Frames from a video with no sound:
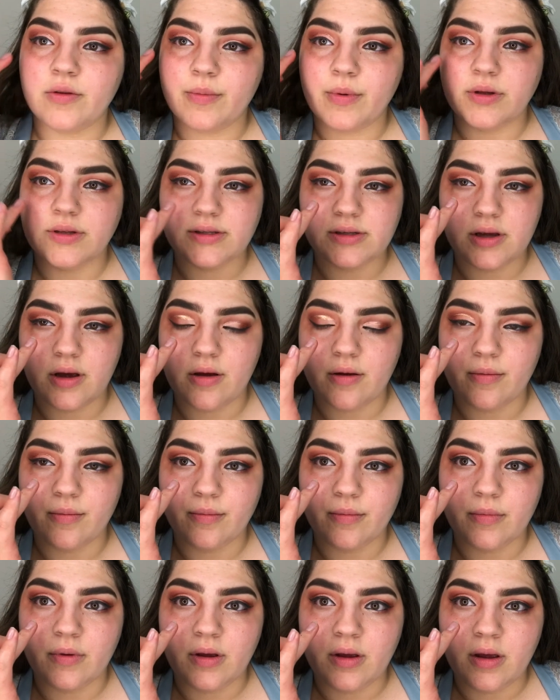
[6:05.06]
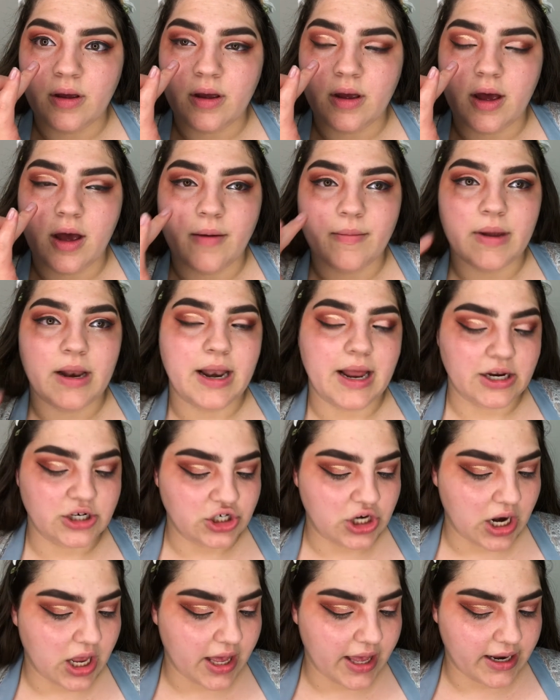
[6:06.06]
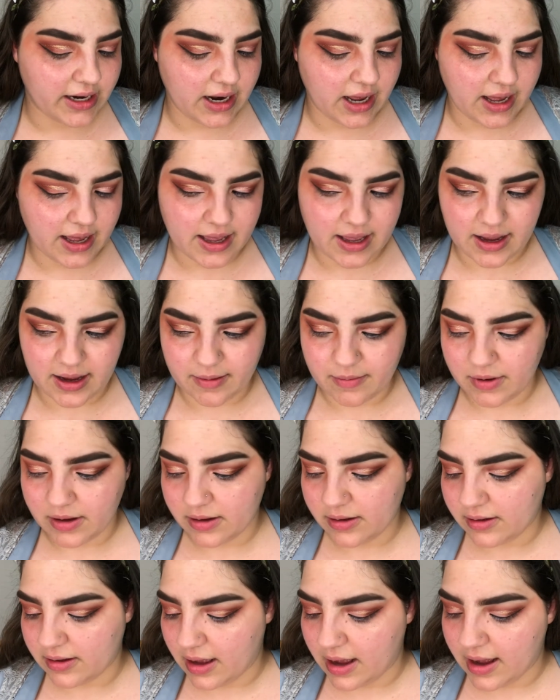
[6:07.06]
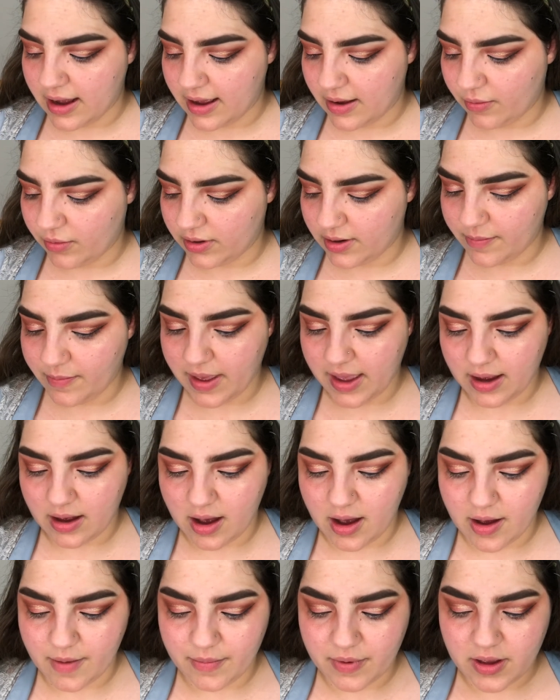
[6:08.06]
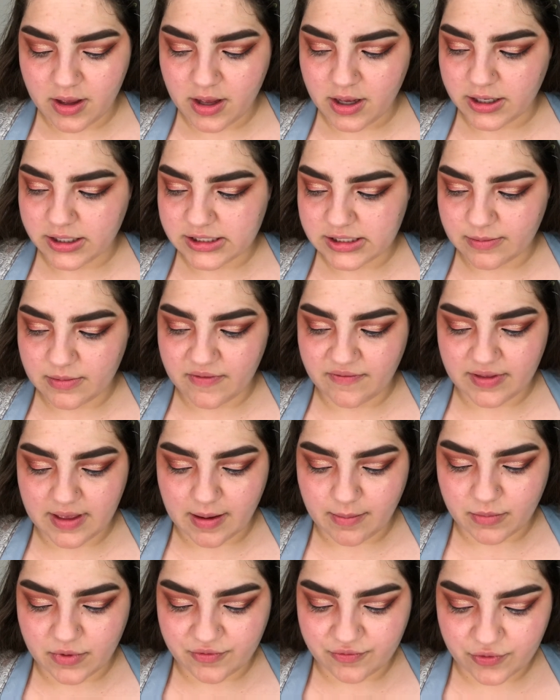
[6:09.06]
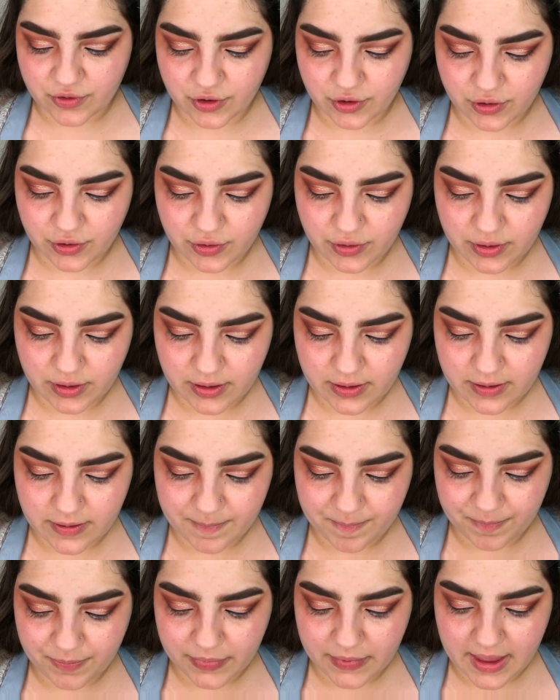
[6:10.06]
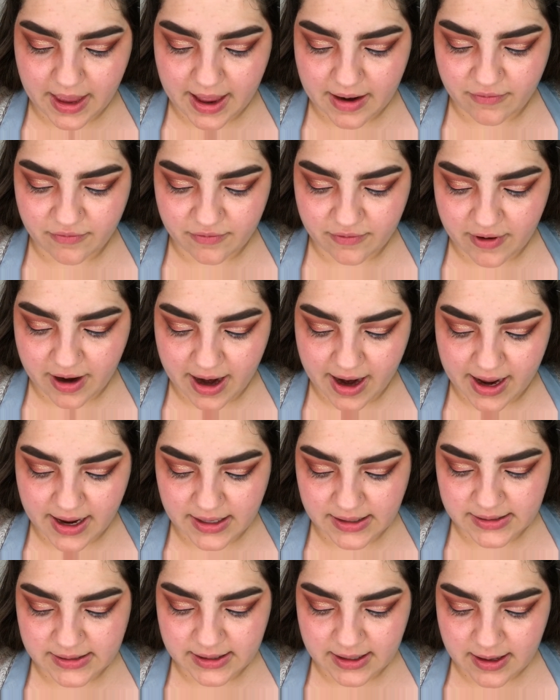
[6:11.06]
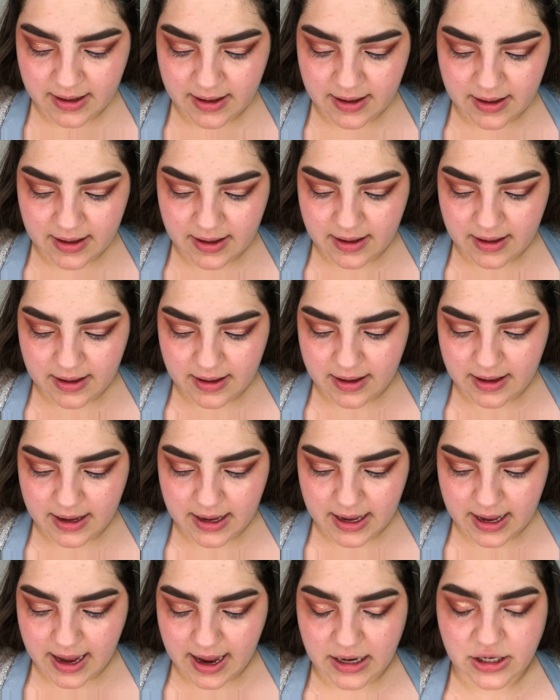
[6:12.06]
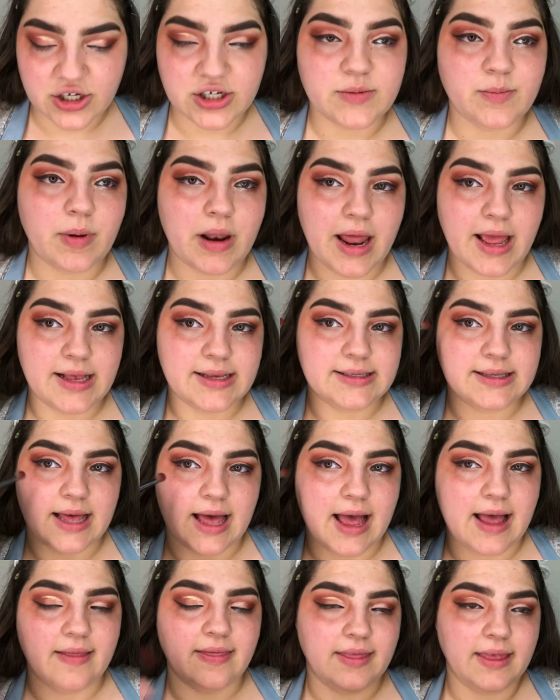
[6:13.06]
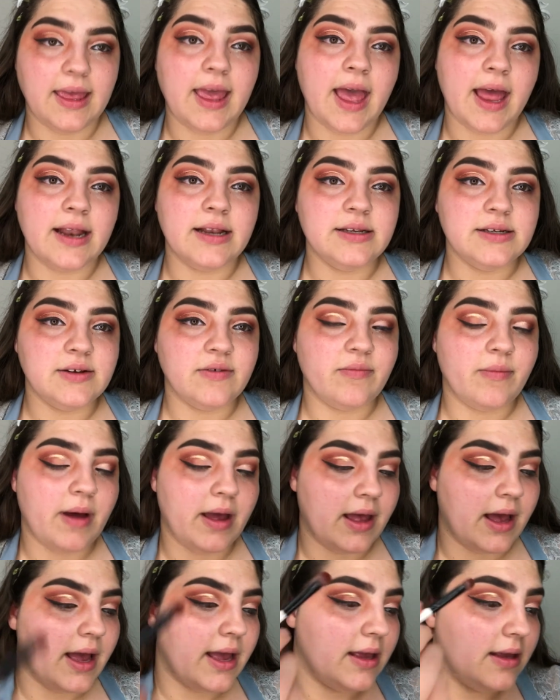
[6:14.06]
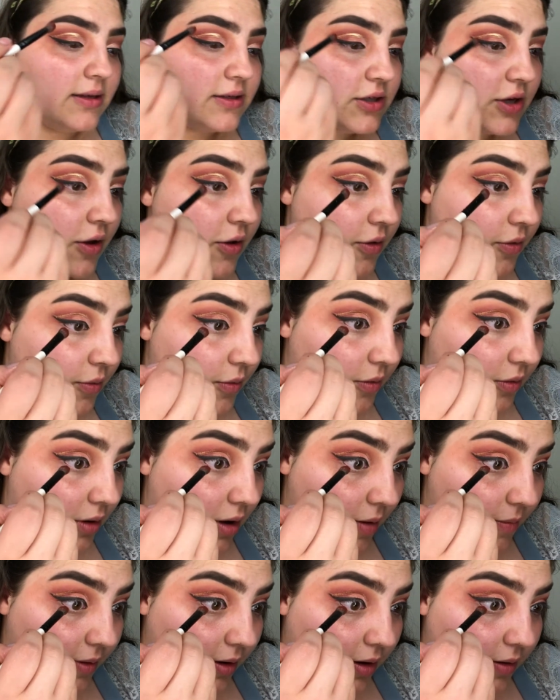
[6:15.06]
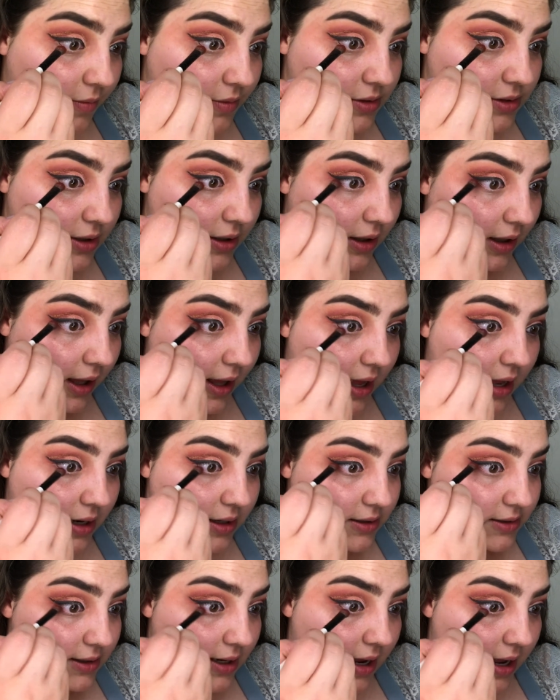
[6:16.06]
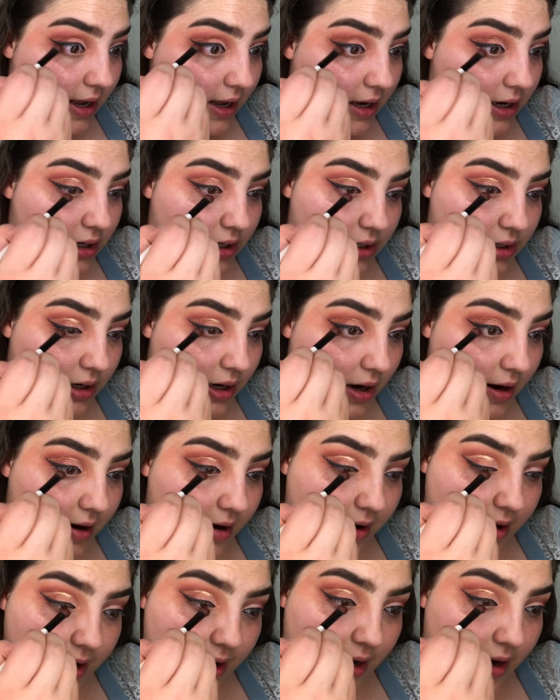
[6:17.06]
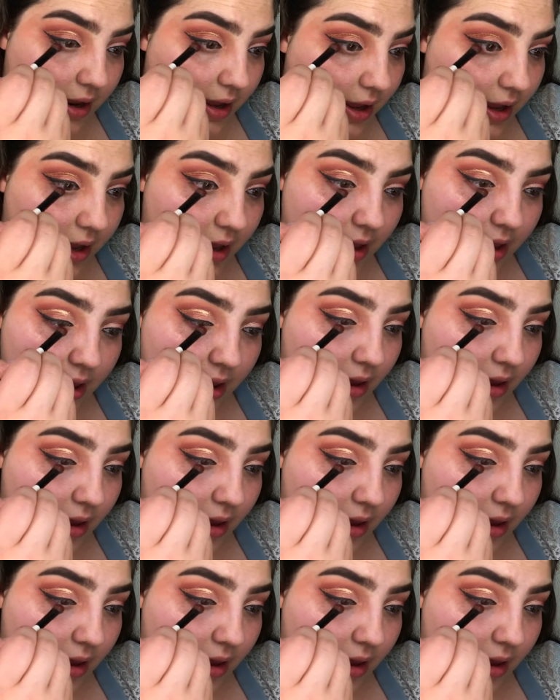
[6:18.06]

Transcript: The bottom lash line, I want to pick up some of that maroon and red and just place that at the end of my eye, so coming up to the end, and lightly